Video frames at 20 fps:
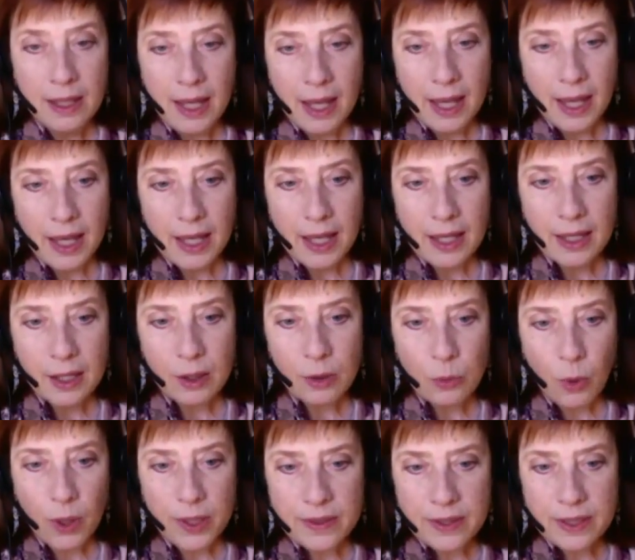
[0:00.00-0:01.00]
And
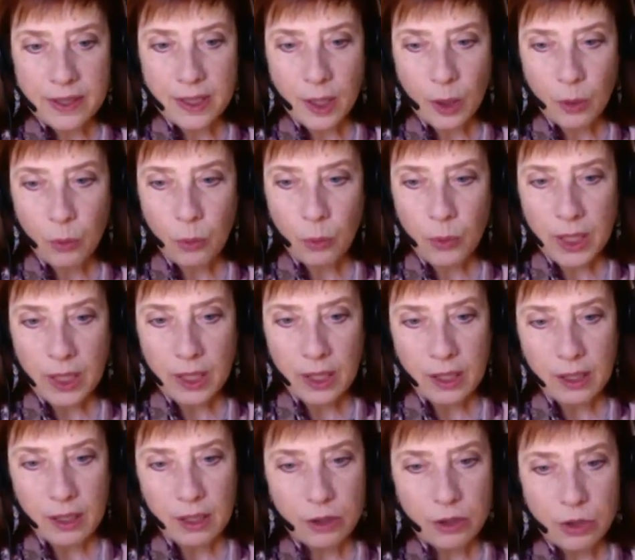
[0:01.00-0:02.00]
one thing that
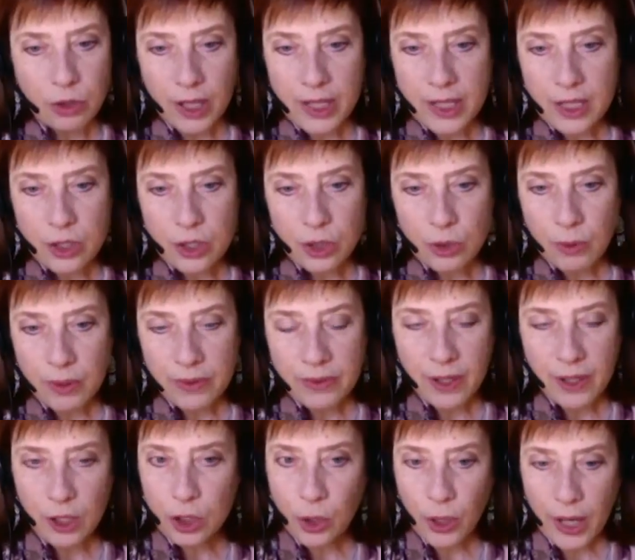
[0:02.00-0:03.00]
we try to do with
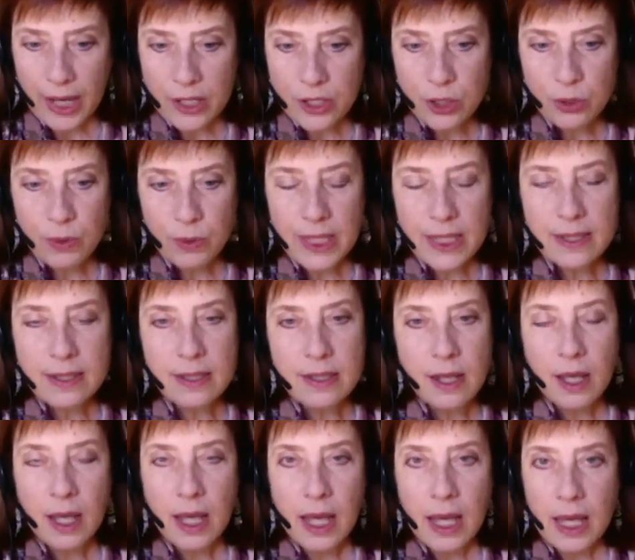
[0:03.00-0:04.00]
our graduates
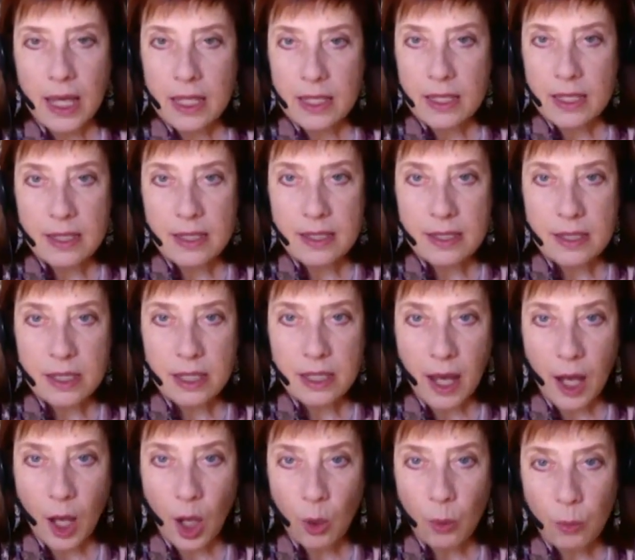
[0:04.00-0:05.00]
is to
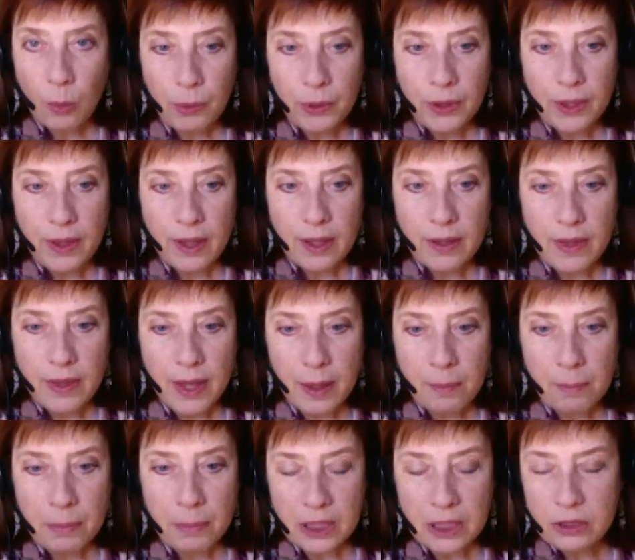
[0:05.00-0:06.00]
help
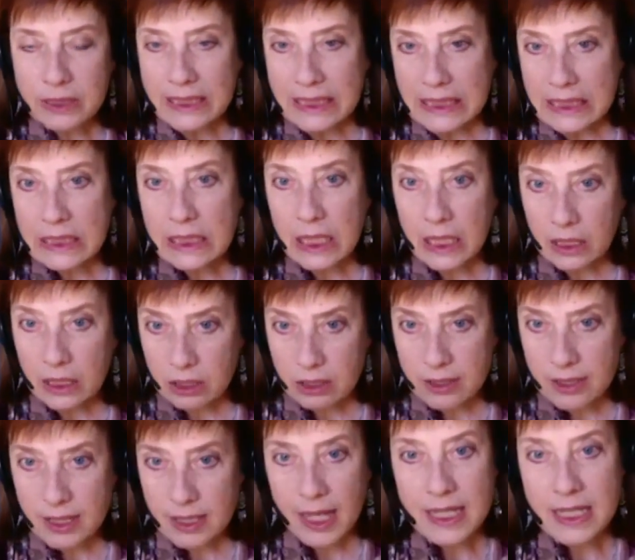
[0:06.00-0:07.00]
them build the
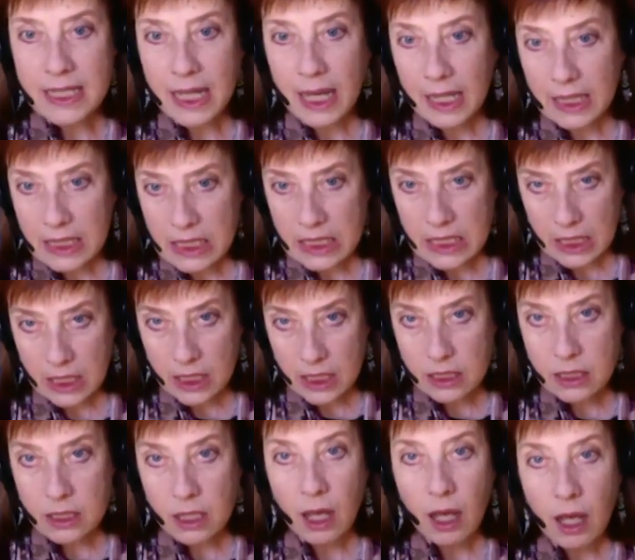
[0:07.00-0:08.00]
skills and
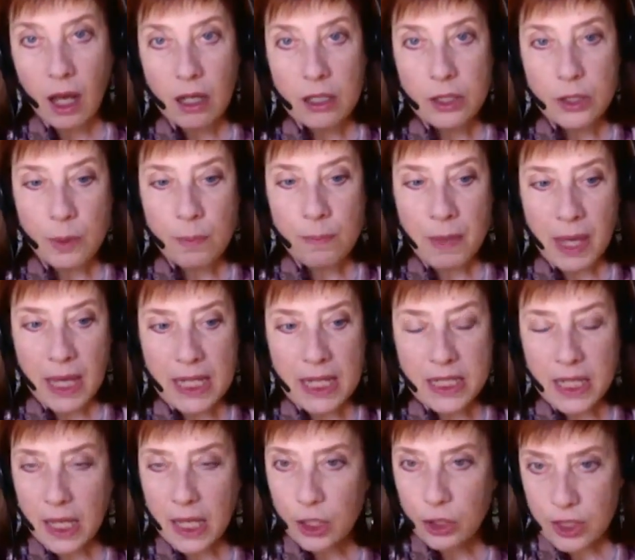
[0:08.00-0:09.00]
techniques to
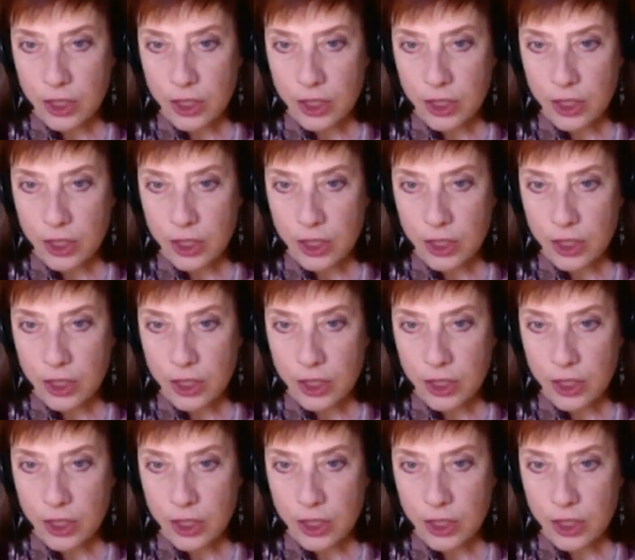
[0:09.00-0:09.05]
maintain good